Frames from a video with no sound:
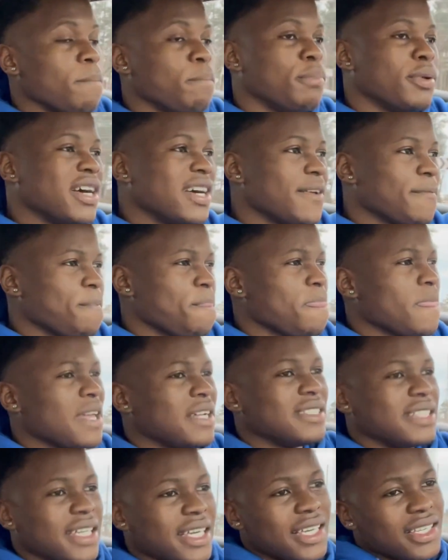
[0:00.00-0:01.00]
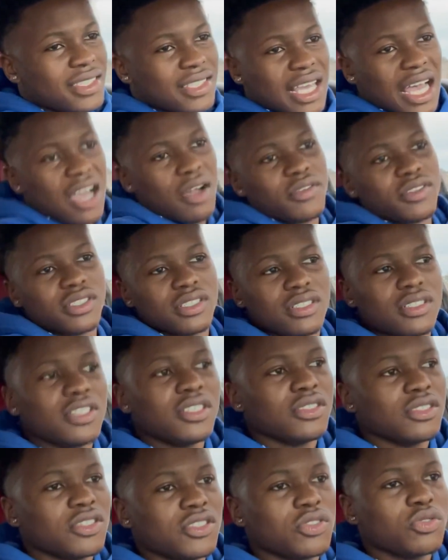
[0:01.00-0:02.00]
But the inside was a
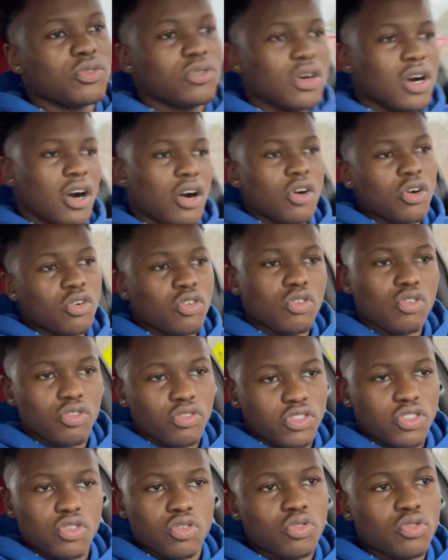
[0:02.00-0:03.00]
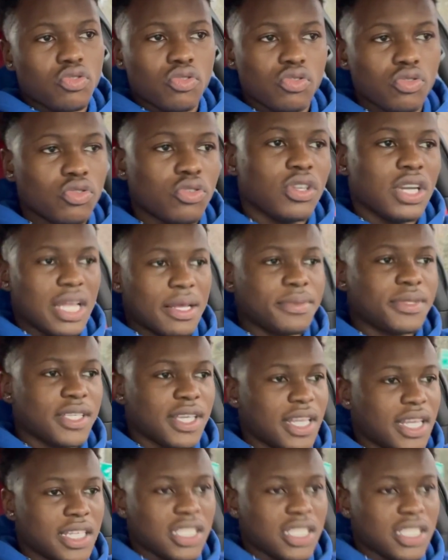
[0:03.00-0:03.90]
little too old school. You know what I'm saying?